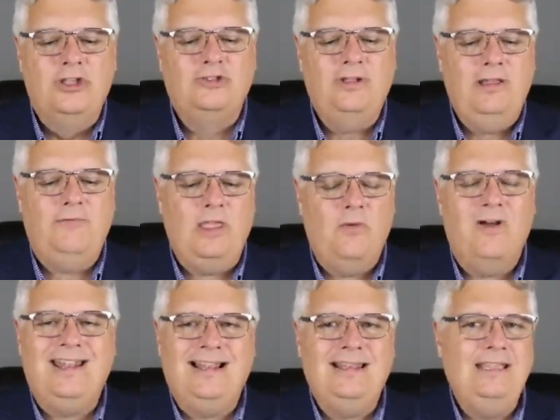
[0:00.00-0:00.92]
So even if they
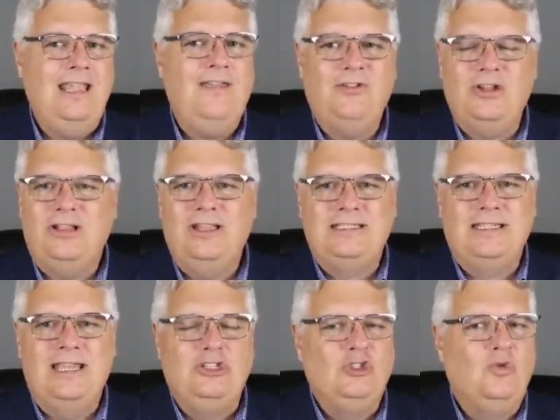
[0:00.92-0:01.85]
wanted to leave to, let's
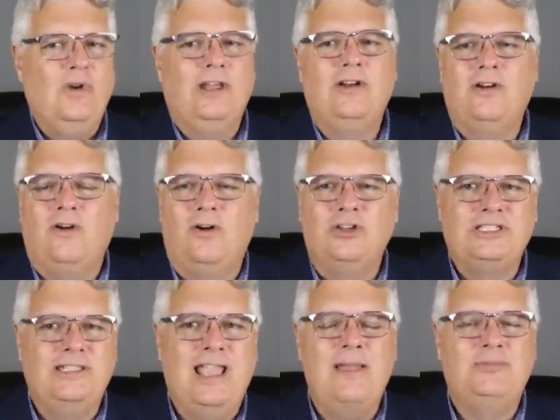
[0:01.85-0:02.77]
say, Twitter or
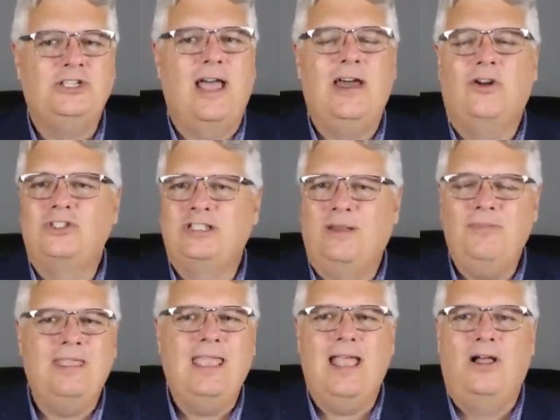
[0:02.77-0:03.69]
Snapchat or
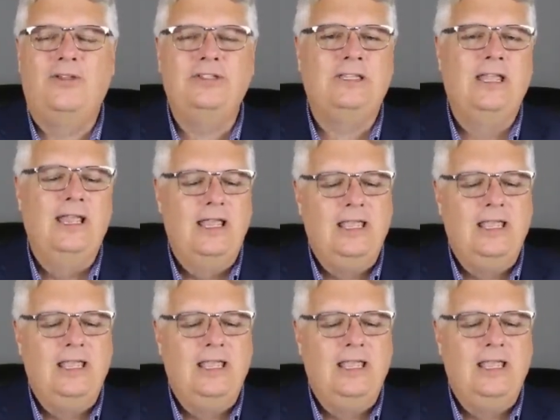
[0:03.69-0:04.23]
something else,